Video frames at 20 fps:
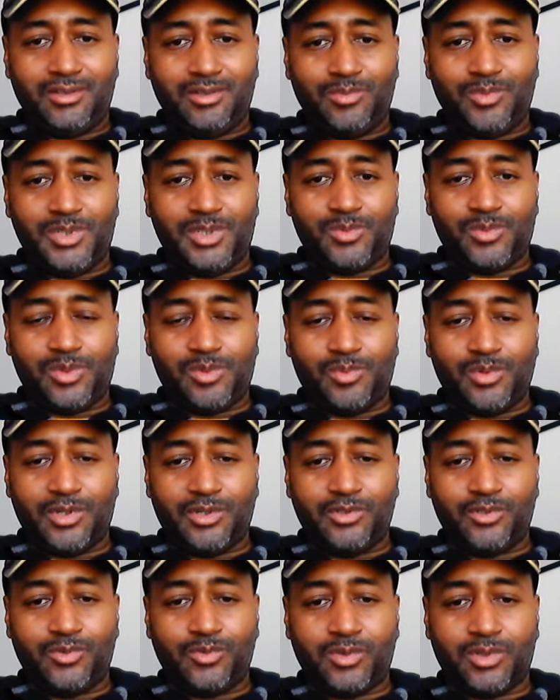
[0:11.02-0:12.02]
Peace be
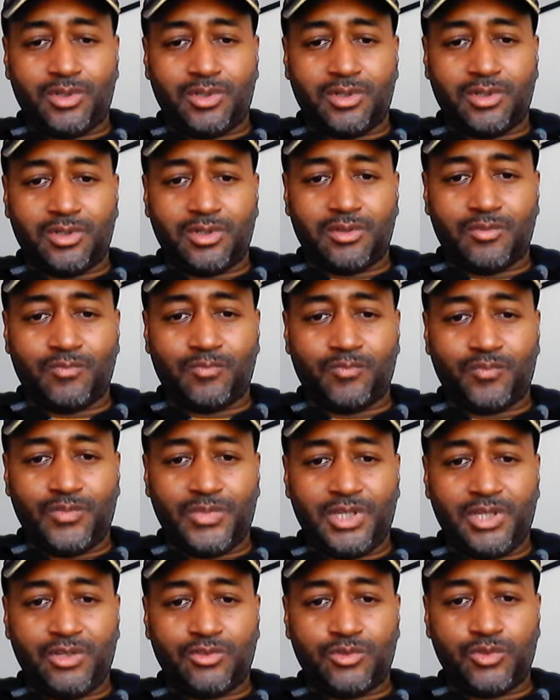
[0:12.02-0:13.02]
upon you. Um,
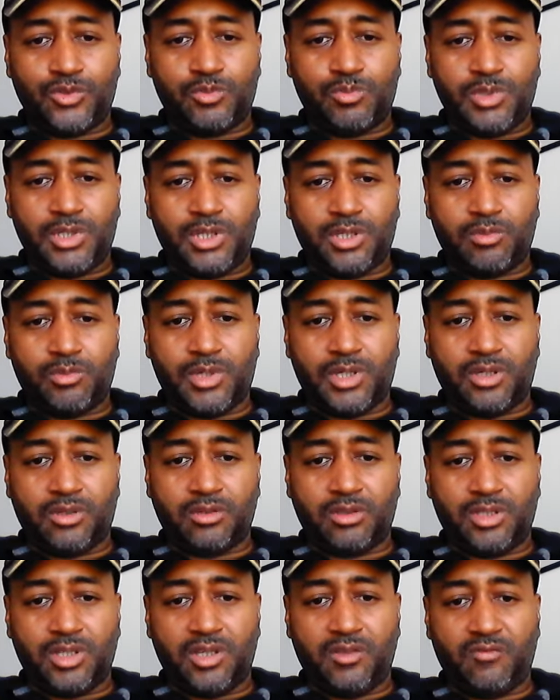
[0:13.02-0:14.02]
here to speak
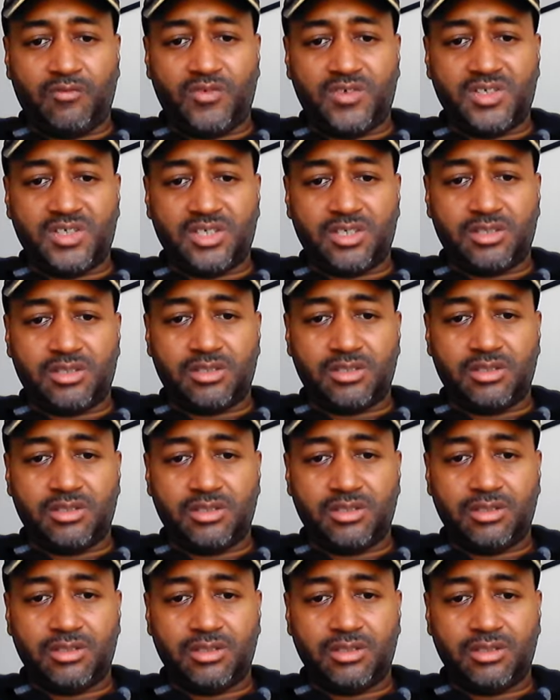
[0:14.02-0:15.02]
about a visit
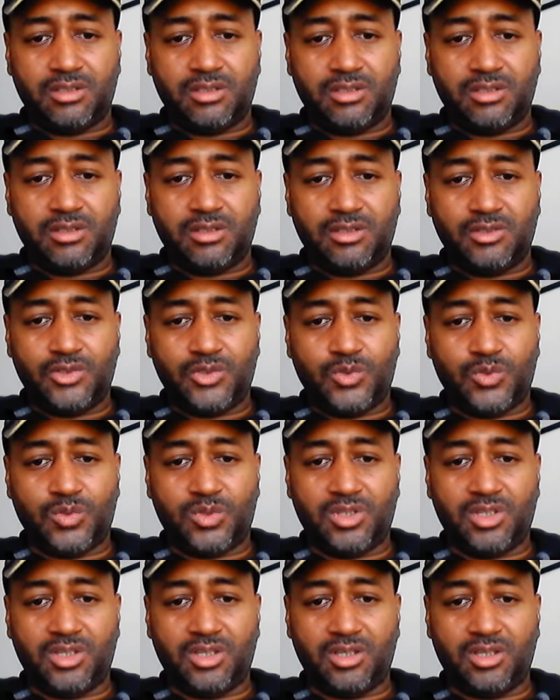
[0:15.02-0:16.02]
to
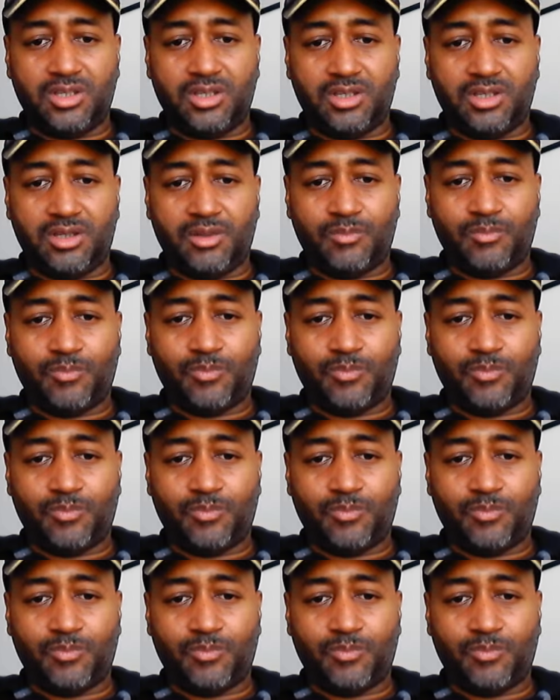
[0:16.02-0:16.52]
the